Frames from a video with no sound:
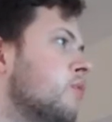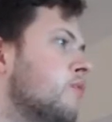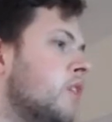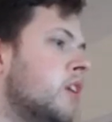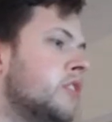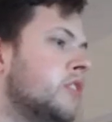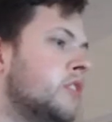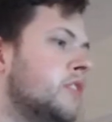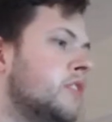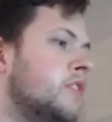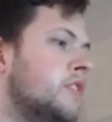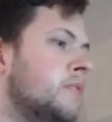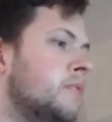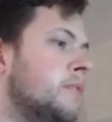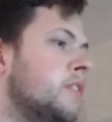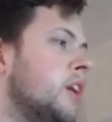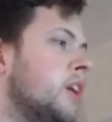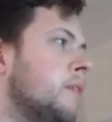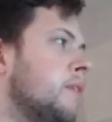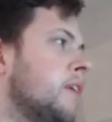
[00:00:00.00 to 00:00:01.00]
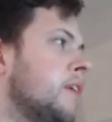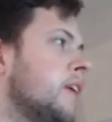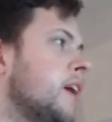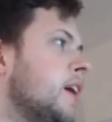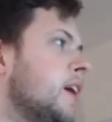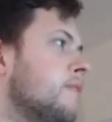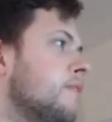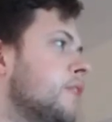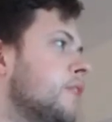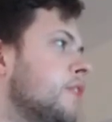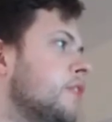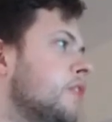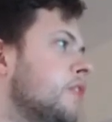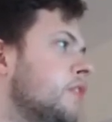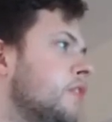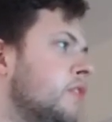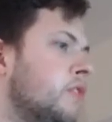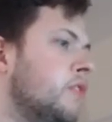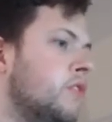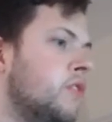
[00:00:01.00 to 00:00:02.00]
function. Just simply type in
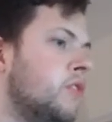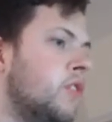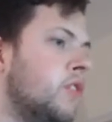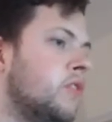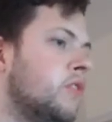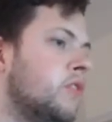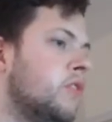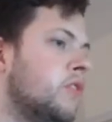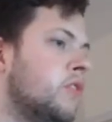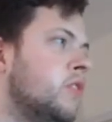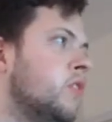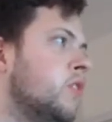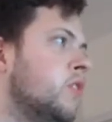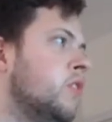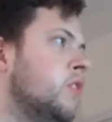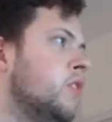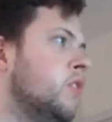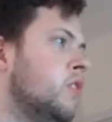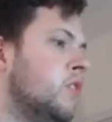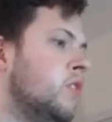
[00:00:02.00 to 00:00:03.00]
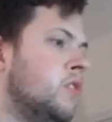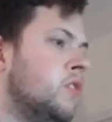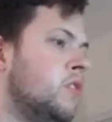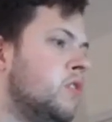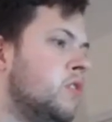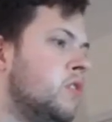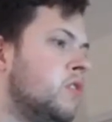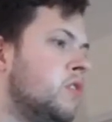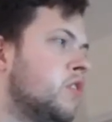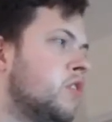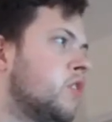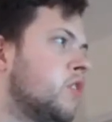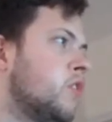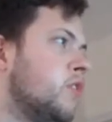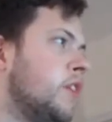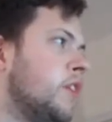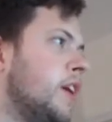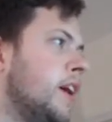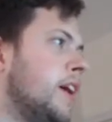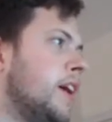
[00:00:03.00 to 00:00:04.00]
canvas dot
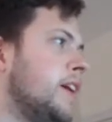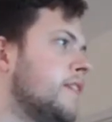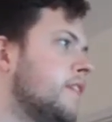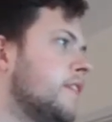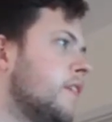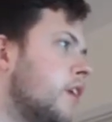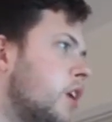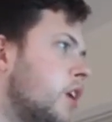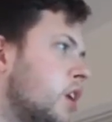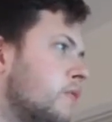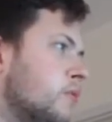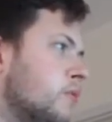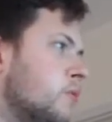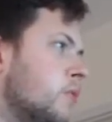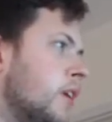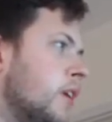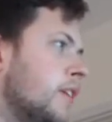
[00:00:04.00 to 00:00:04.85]
create oval,